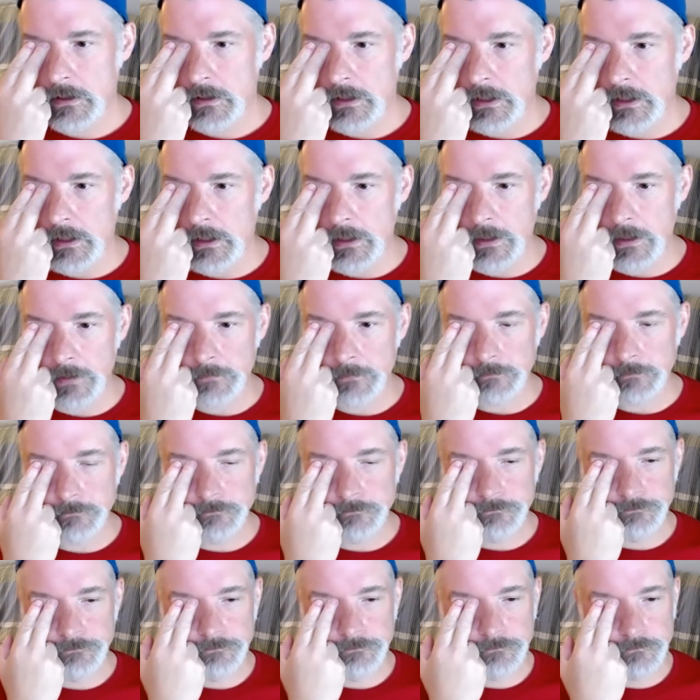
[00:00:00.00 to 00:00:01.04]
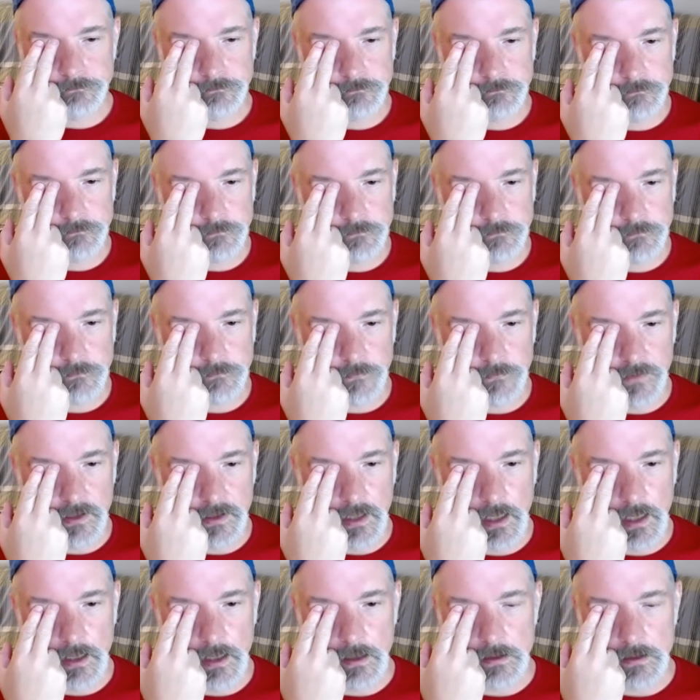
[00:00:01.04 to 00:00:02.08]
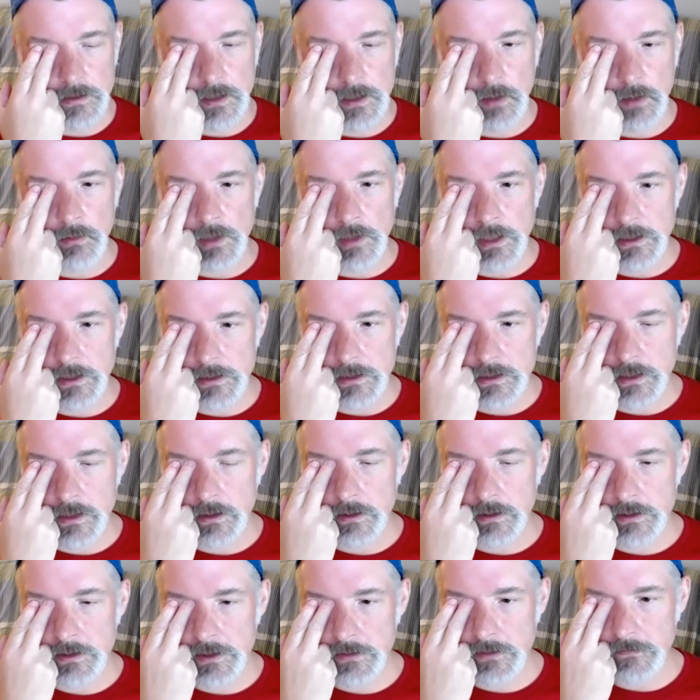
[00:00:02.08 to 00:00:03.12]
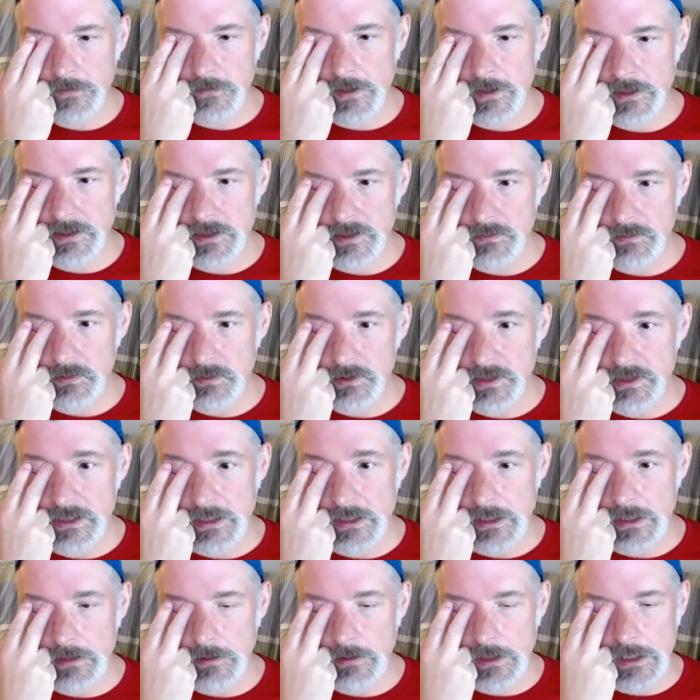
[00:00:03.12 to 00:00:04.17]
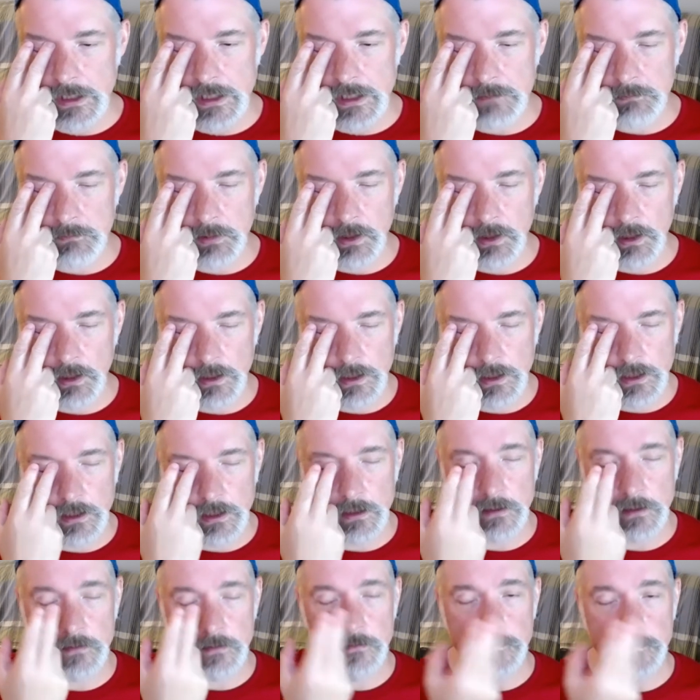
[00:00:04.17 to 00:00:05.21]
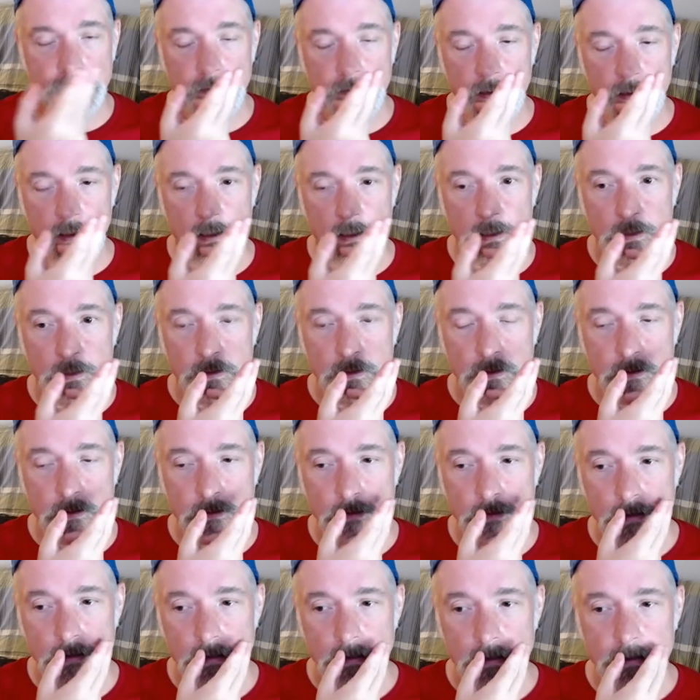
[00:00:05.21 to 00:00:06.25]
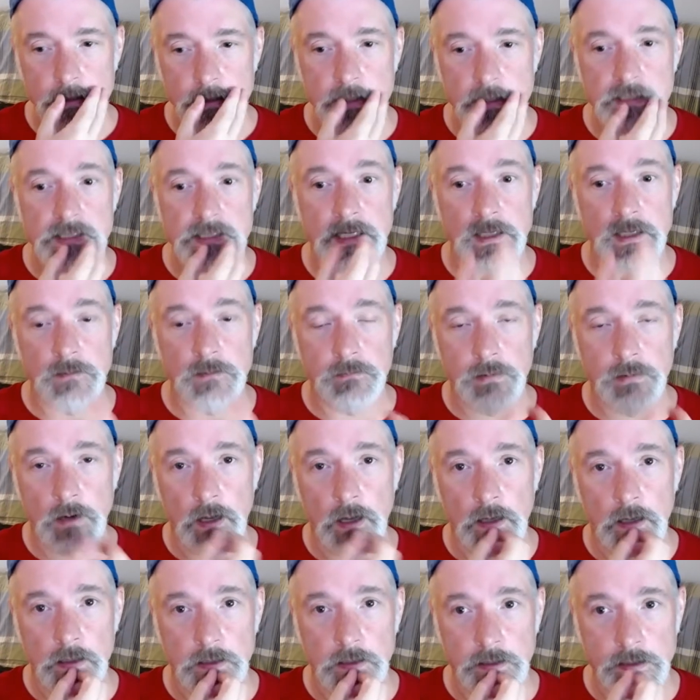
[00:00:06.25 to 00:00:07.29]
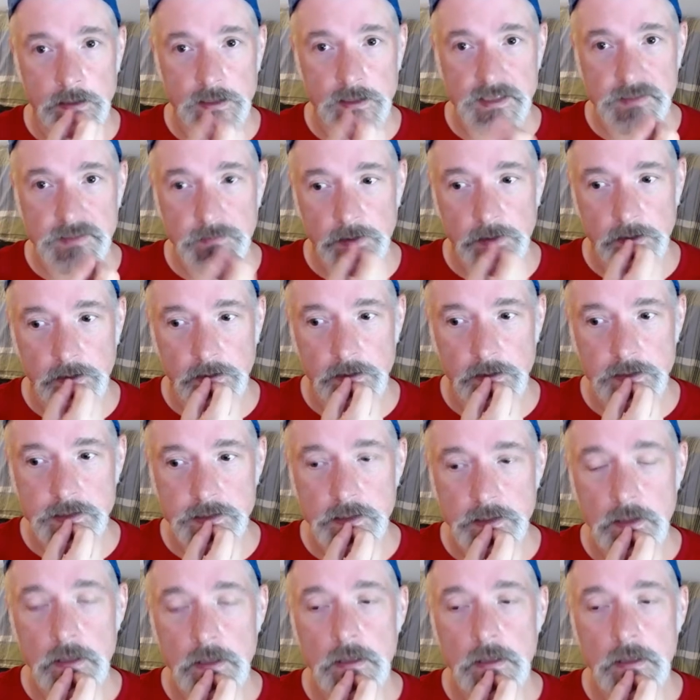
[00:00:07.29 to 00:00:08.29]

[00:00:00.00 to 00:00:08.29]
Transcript: Don't eat starchy vegetables. Eat plenty of things like broccoli, asparagus.